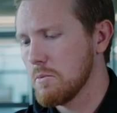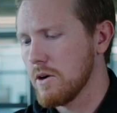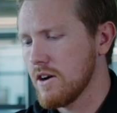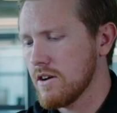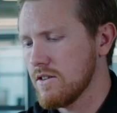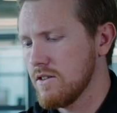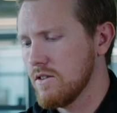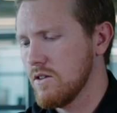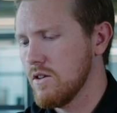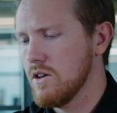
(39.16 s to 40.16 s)
the box,
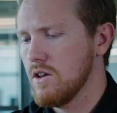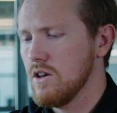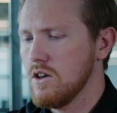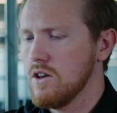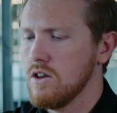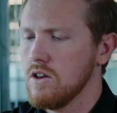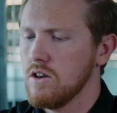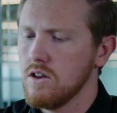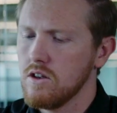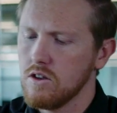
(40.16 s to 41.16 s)

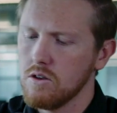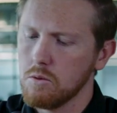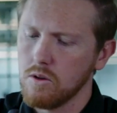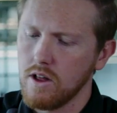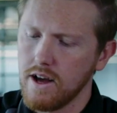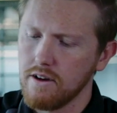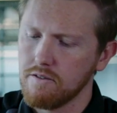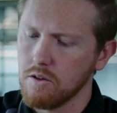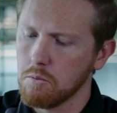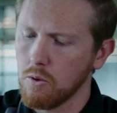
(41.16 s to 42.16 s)
you will
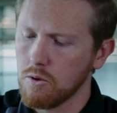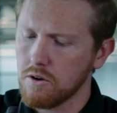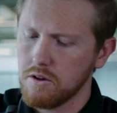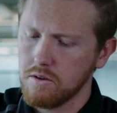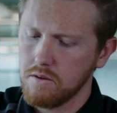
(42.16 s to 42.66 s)
have the board,